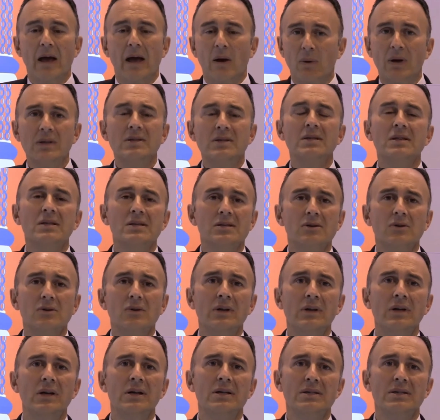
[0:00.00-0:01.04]
Once this
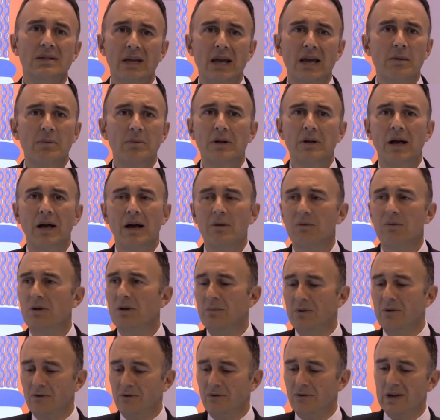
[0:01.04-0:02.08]
cornea is stable, I will
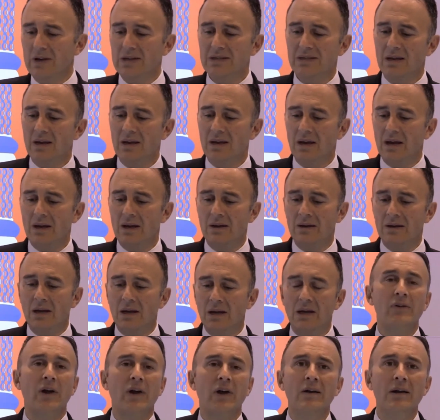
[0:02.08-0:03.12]
be facing an
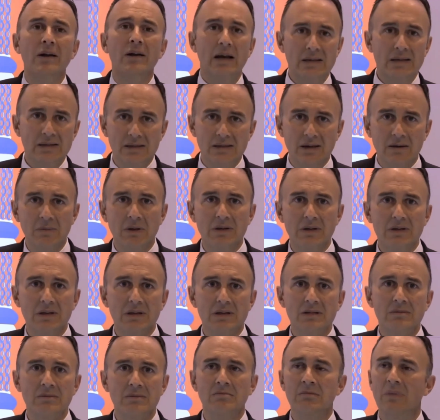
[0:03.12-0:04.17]
irregular
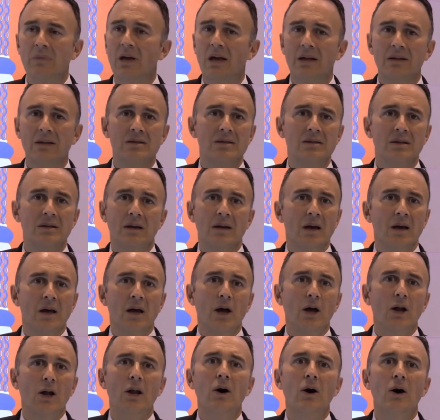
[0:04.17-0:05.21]
astigmatism and
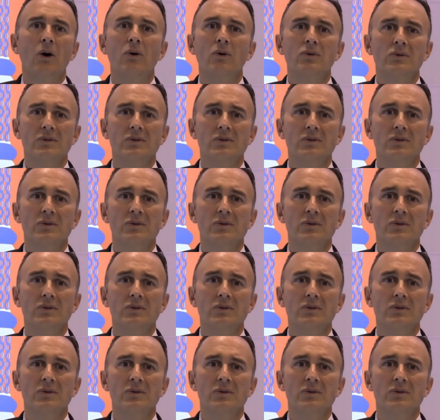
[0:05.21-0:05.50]
a low